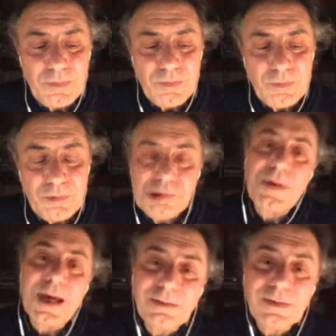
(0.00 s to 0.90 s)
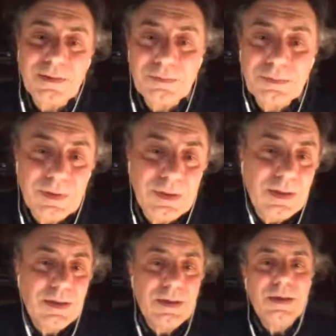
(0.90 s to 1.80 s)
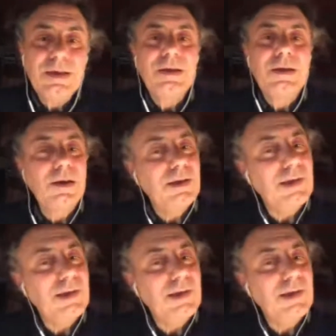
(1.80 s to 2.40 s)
respect the